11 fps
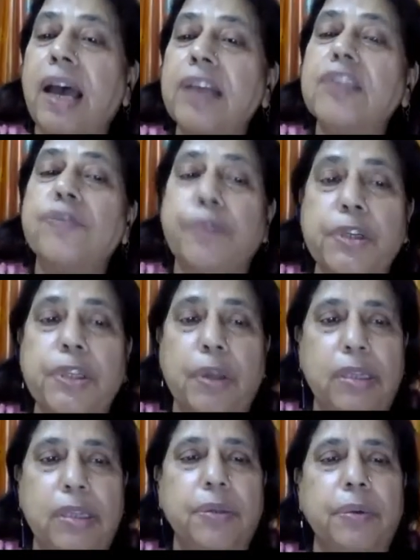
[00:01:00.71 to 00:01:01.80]
task force
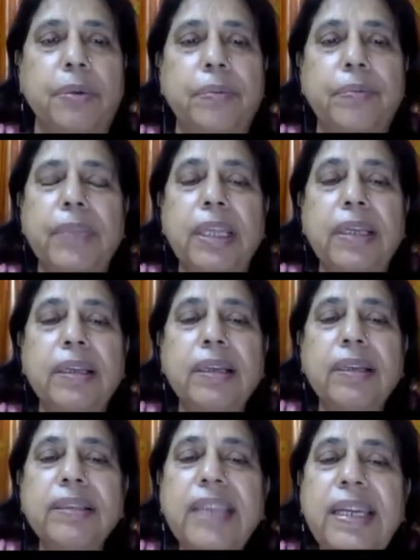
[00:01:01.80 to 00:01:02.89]
also.
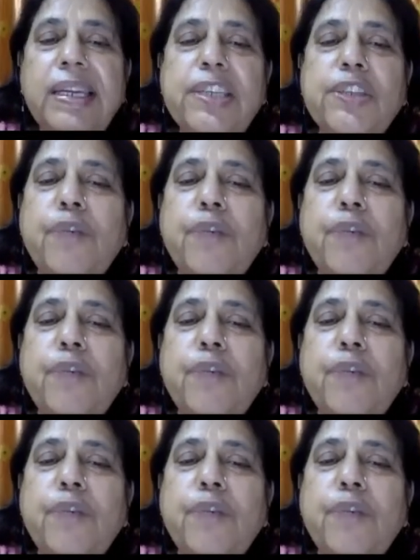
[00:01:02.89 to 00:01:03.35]
The list of